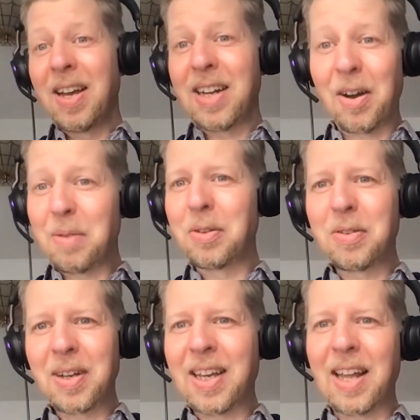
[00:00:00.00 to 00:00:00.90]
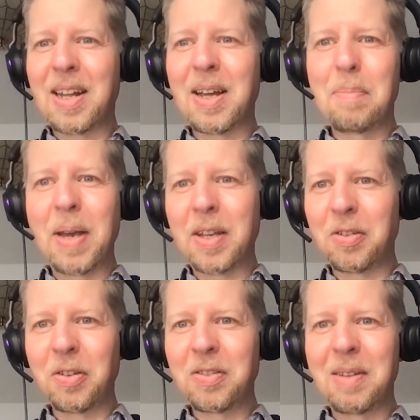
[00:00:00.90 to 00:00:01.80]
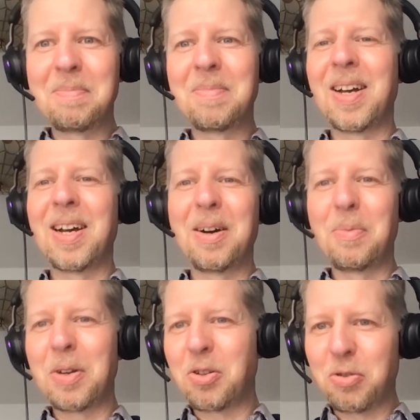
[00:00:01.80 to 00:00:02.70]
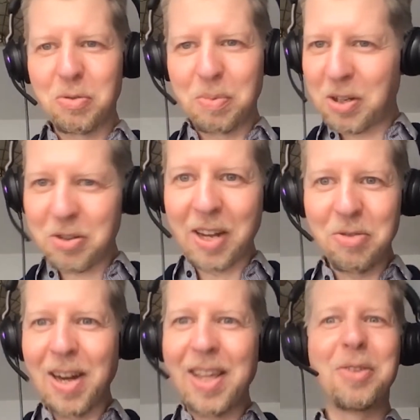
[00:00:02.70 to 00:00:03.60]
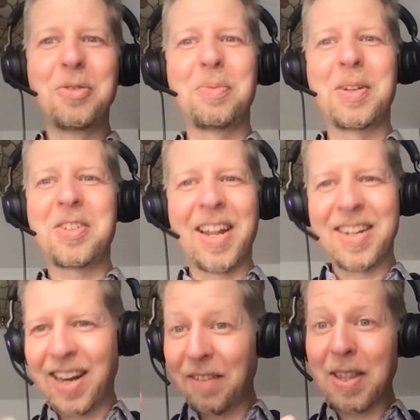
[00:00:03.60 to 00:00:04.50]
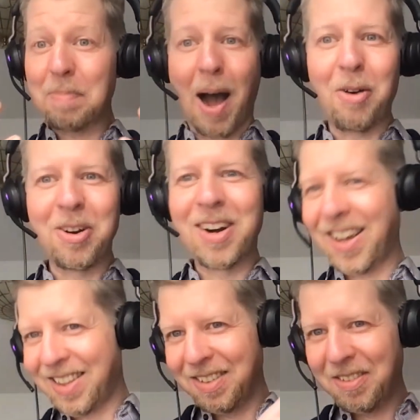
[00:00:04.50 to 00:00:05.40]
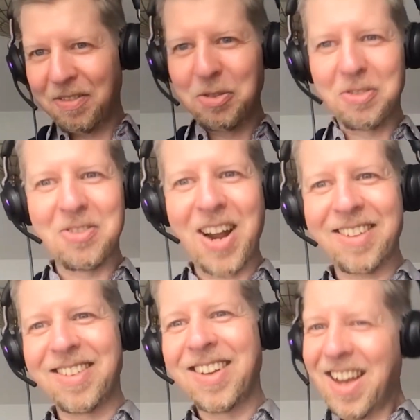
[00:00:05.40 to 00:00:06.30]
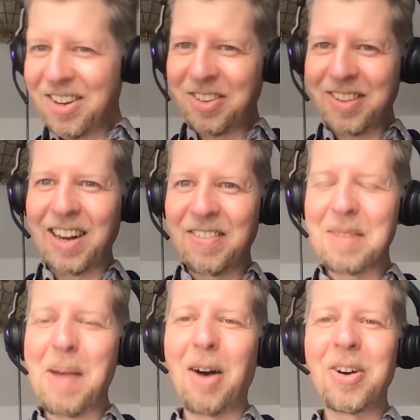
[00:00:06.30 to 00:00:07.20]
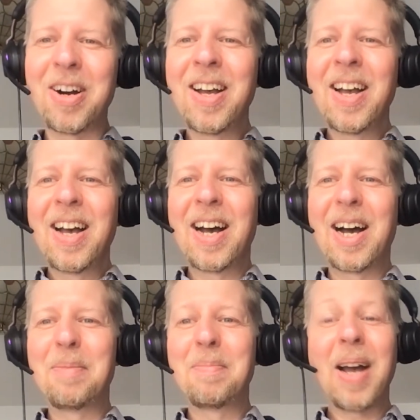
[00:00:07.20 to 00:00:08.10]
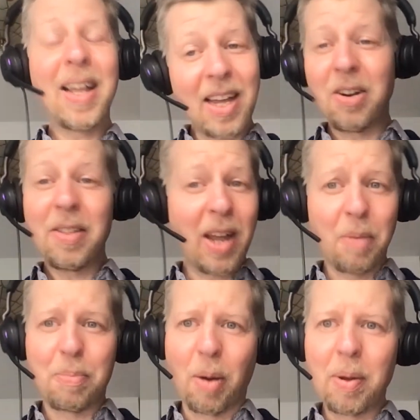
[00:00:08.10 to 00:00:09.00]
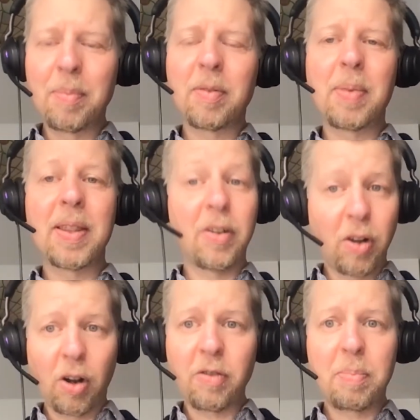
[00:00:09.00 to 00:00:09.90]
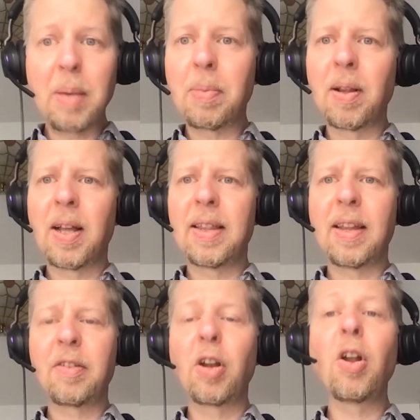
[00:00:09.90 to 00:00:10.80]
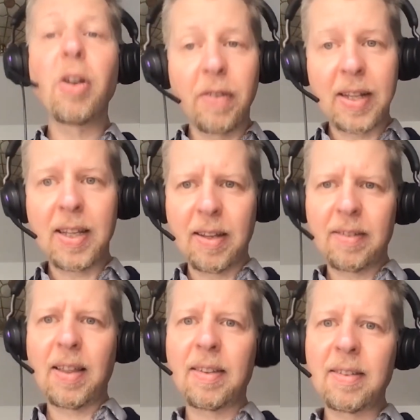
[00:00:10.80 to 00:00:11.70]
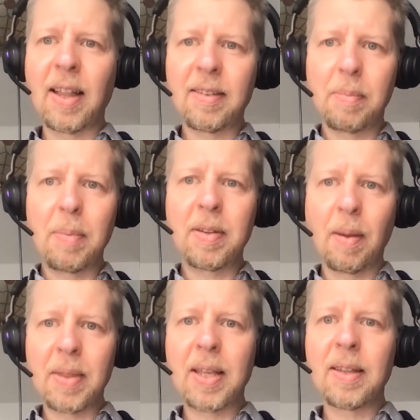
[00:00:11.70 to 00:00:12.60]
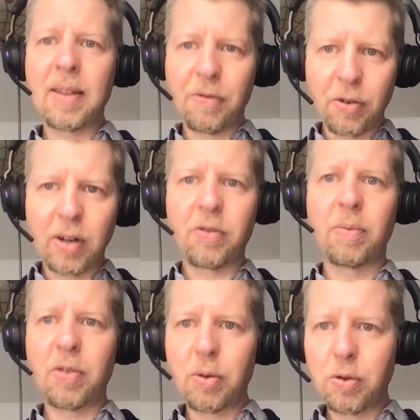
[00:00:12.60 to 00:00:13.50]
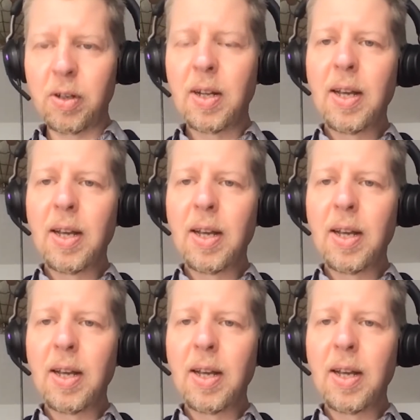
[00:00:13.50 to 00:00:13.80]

Now you want to get a big system which you can really use, which can deliver the power, like the fusion reactor should deliver the power. And there are problems, but there's a lot of people and there's a lot of ideas. That's maybe something different from fusion.